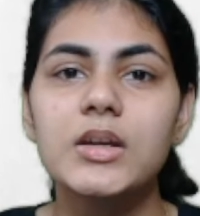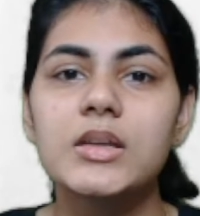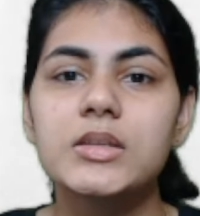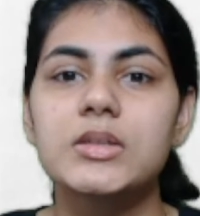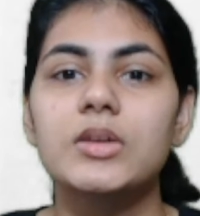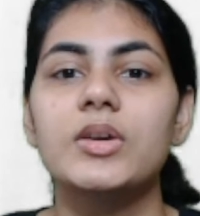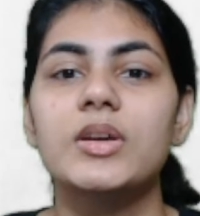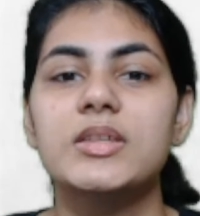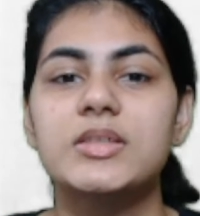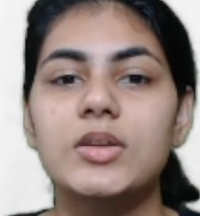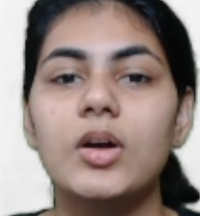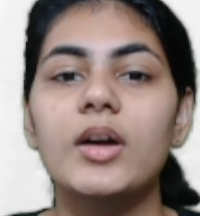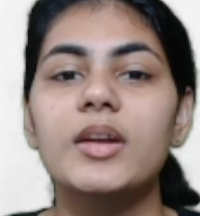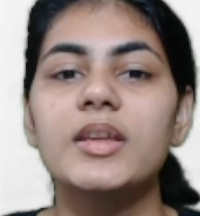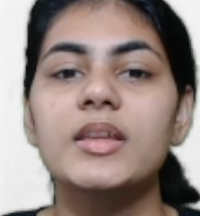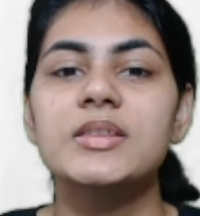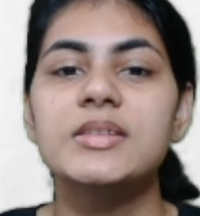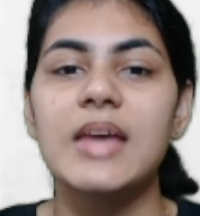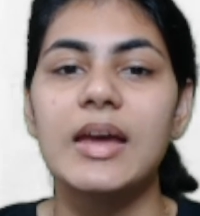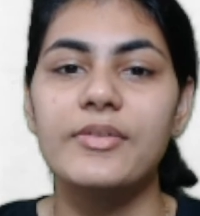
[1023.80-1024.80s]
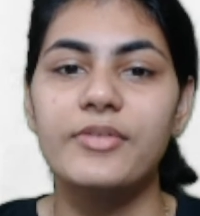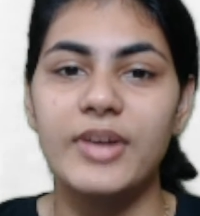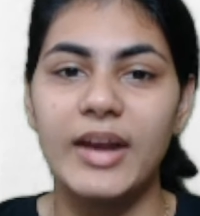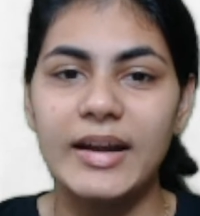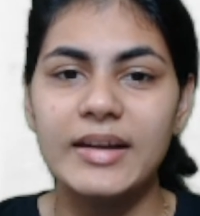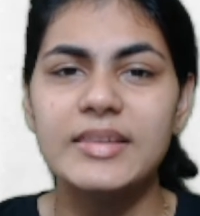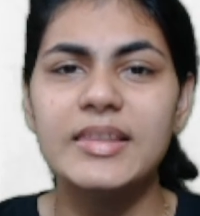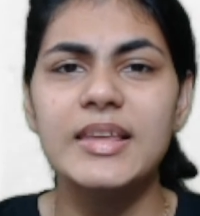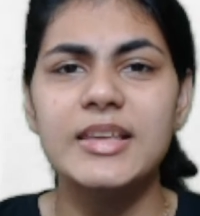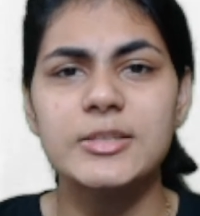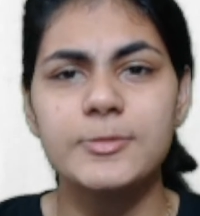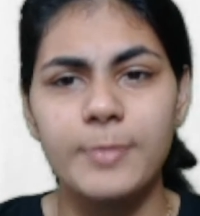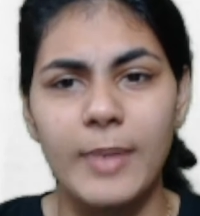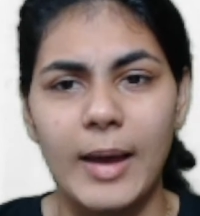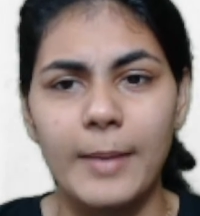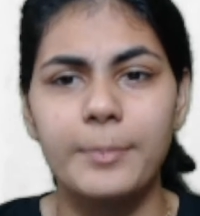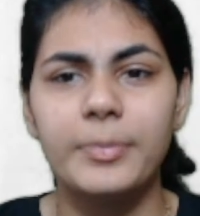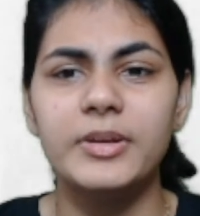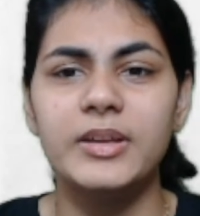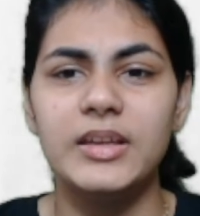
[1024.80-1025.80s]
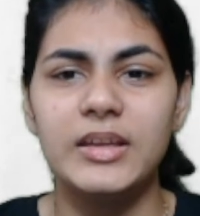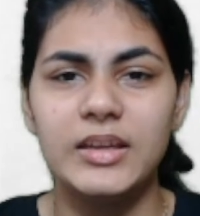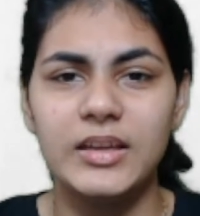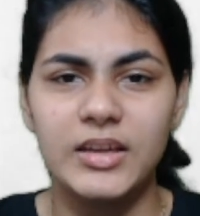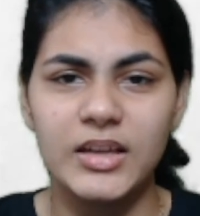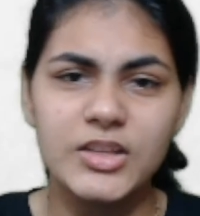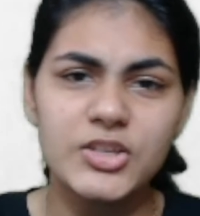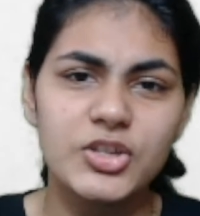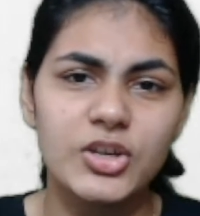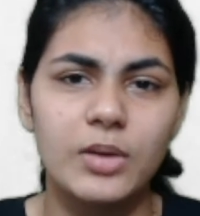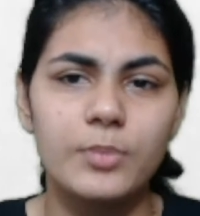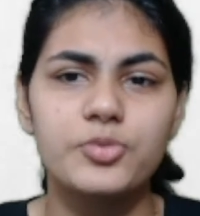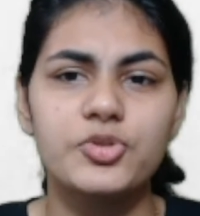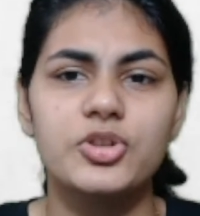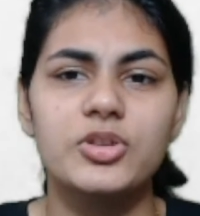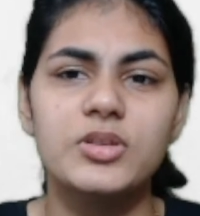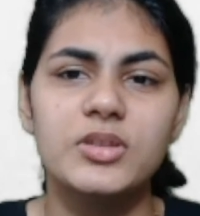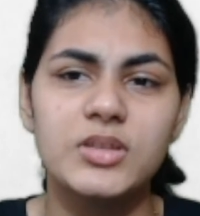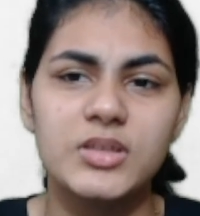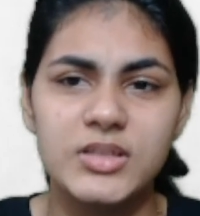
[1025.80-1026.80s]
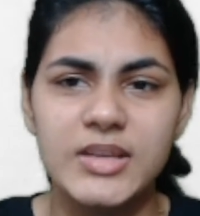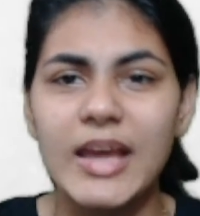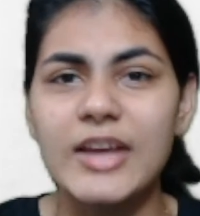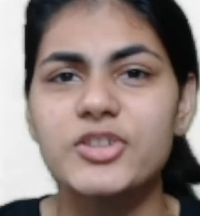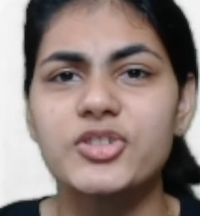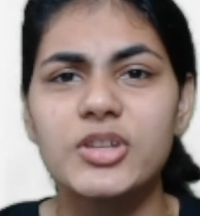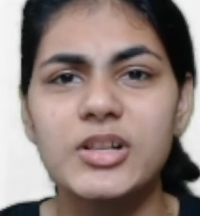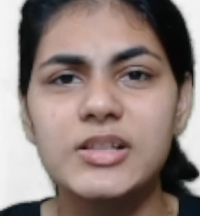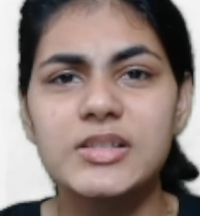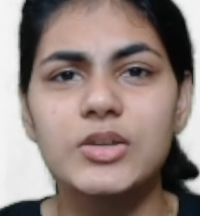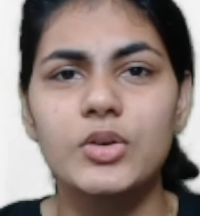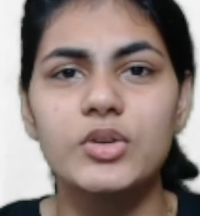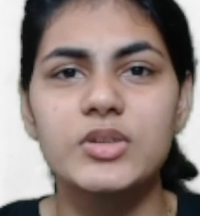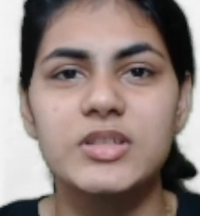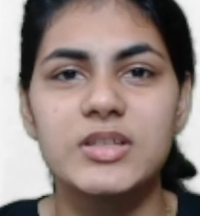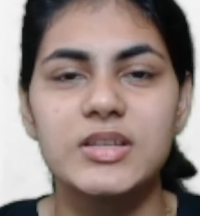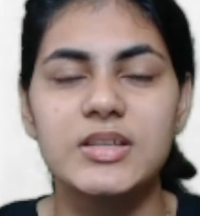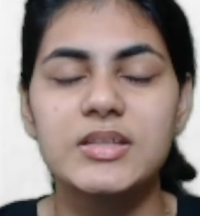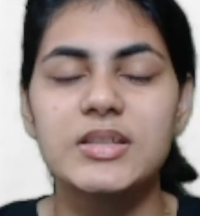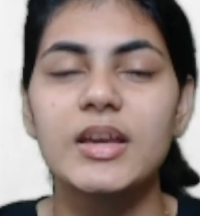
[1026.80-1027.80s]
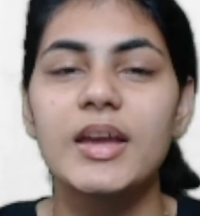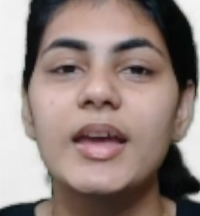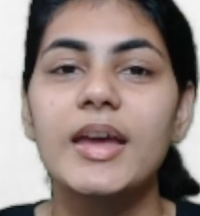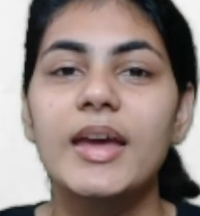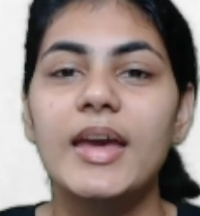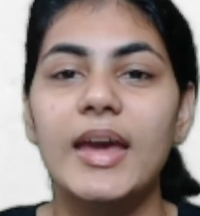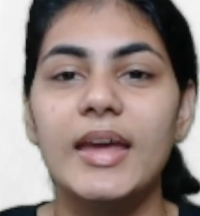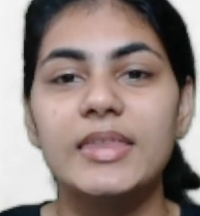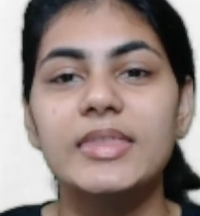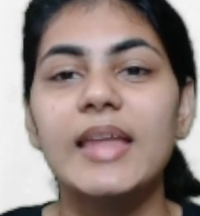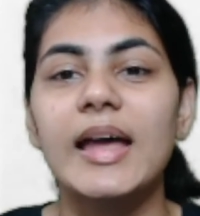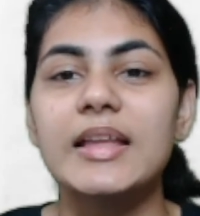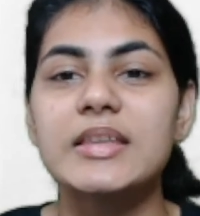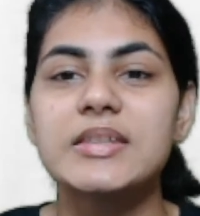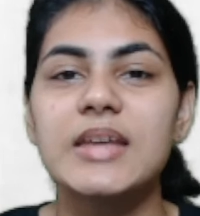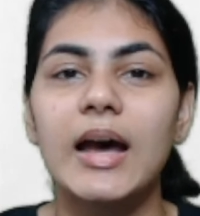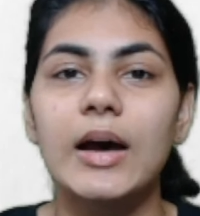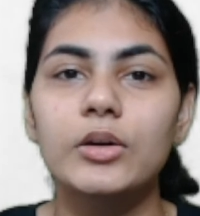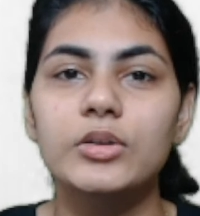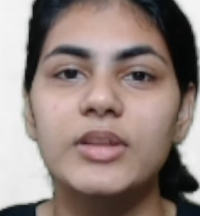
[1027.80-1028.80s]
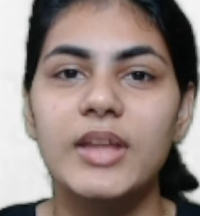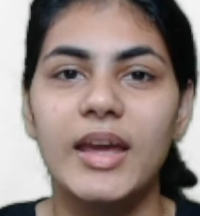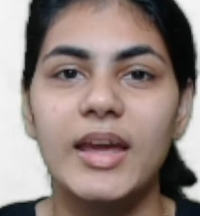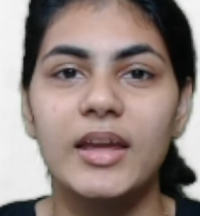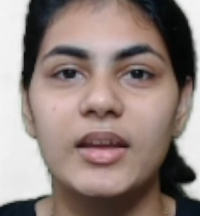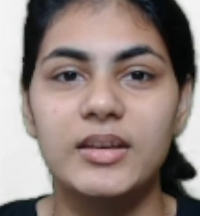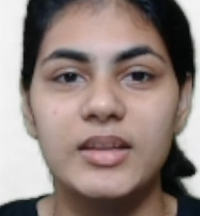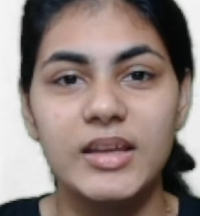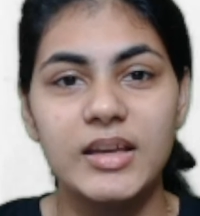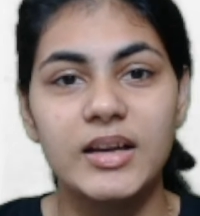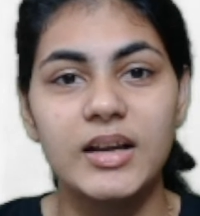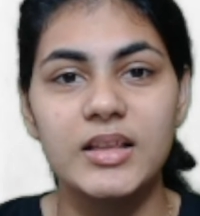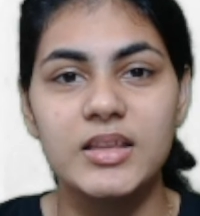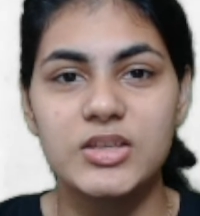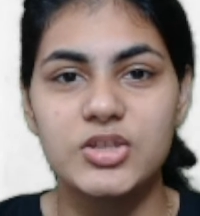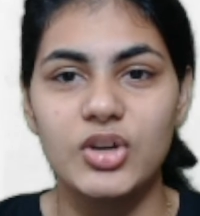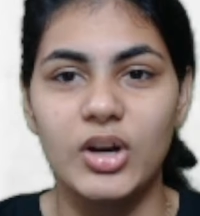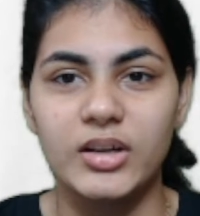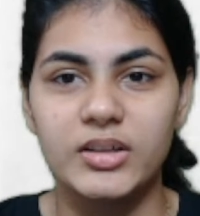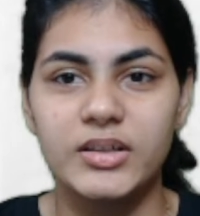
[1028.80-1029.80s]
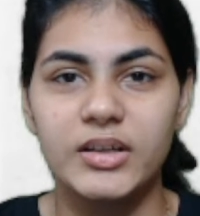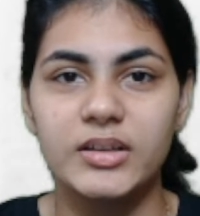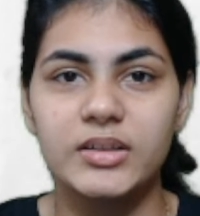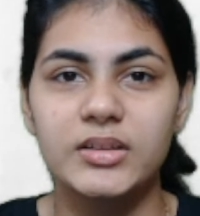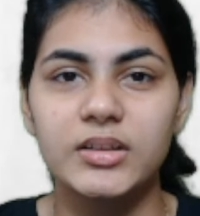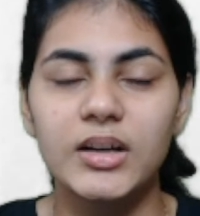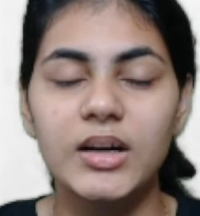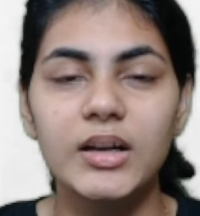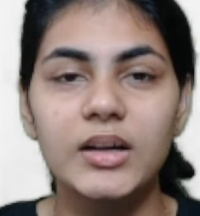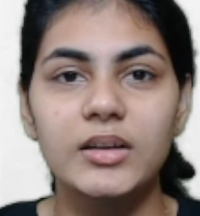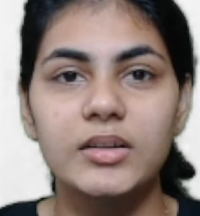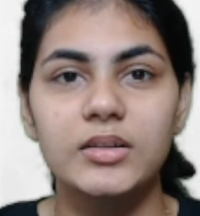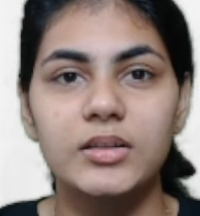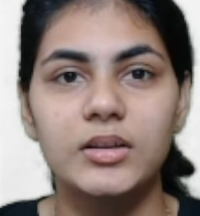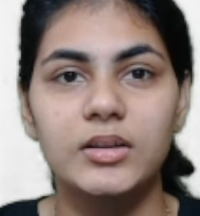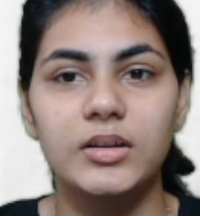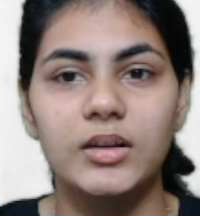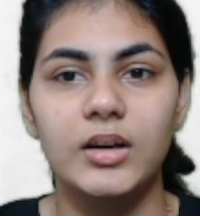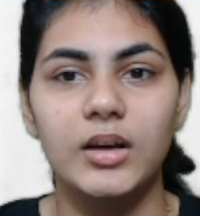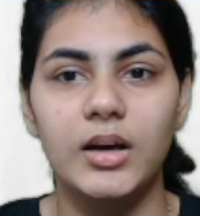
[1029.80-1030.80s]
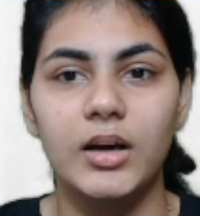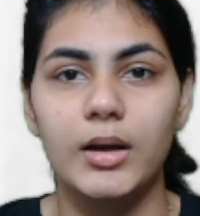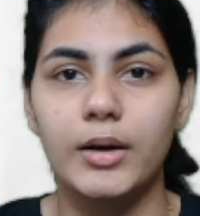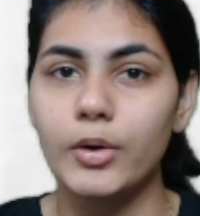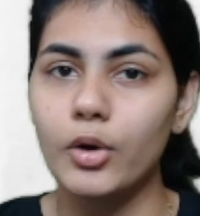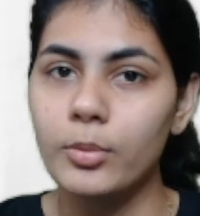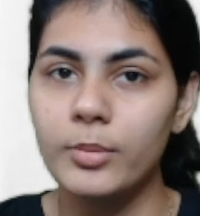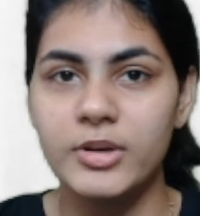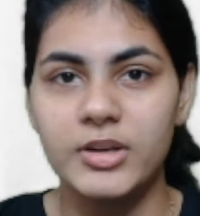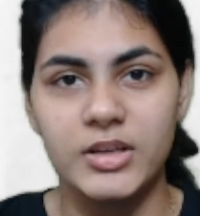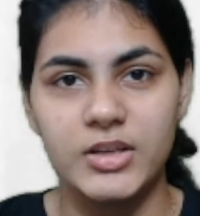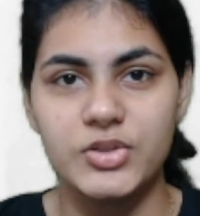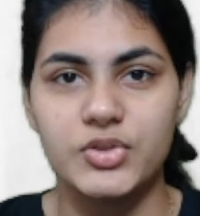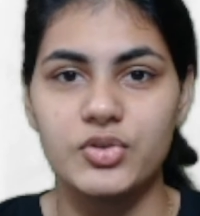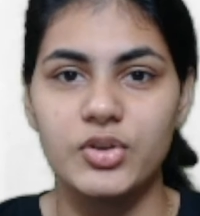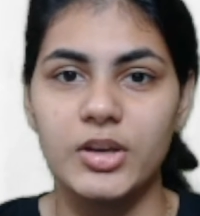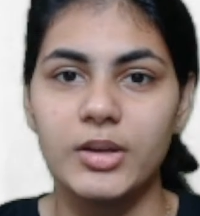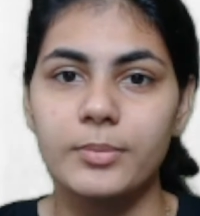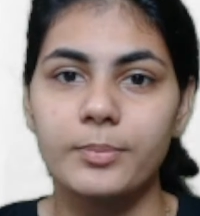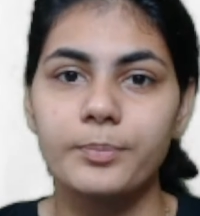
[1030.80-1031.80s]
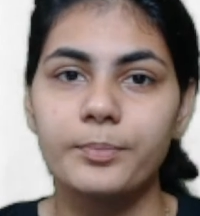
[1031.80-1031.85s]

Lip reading: So historians have read these papyri, inscriptions, textual sources, and that's how they reconstructed the Roman history.